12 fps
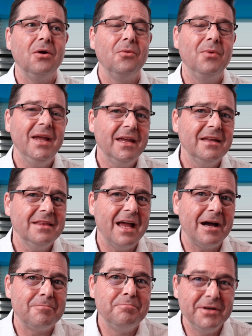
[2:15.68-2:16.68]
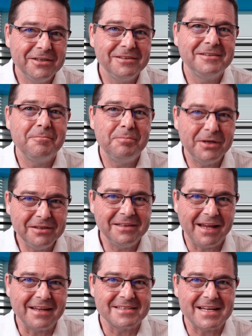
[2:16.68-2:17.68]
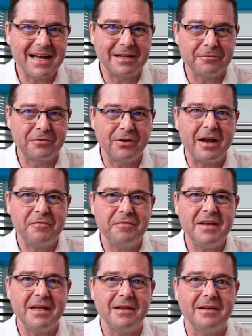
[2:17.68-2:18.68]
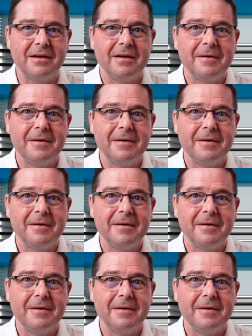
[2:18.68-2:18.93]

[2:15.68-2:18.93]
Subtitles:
we can now build buildings out of graphene